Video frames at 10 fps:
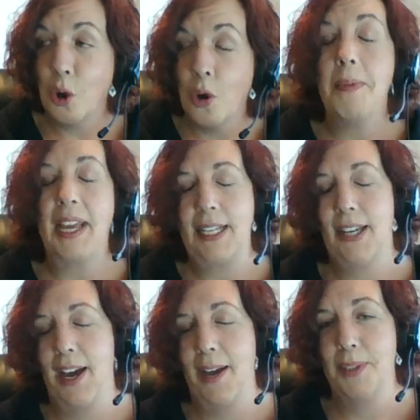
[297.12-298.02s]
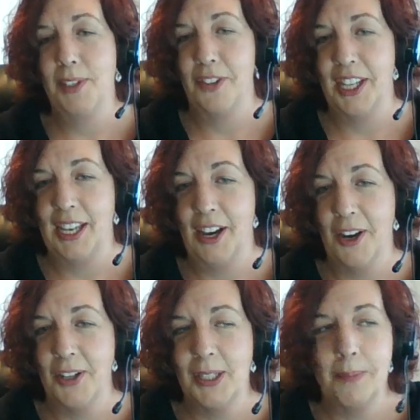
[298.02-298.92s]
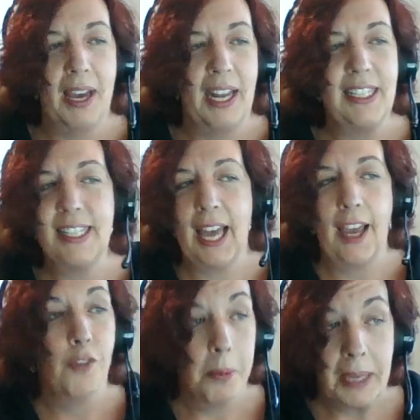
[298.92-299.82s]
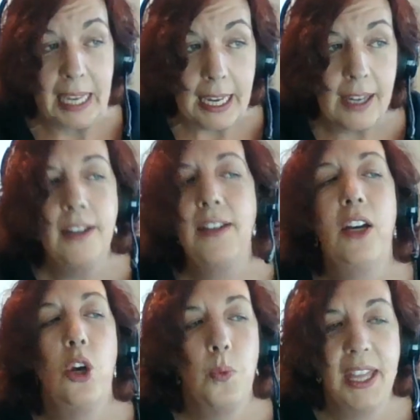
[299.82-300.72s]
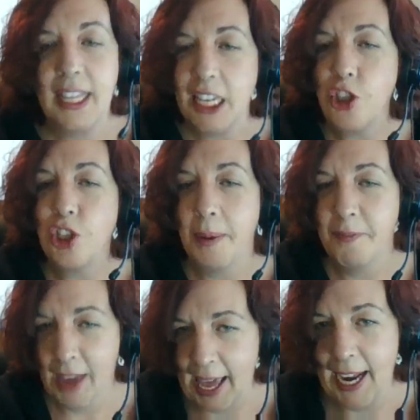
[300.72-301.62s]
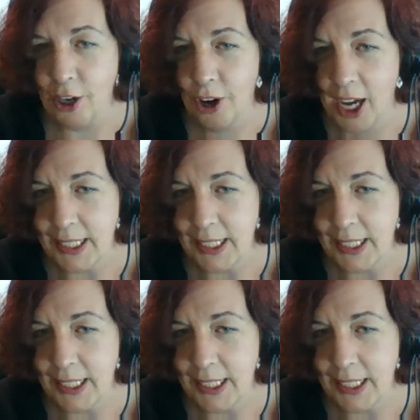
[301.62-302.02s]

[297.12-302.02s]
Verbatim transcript: times over the years. But it's like for me, when the Jim Fannon crosses my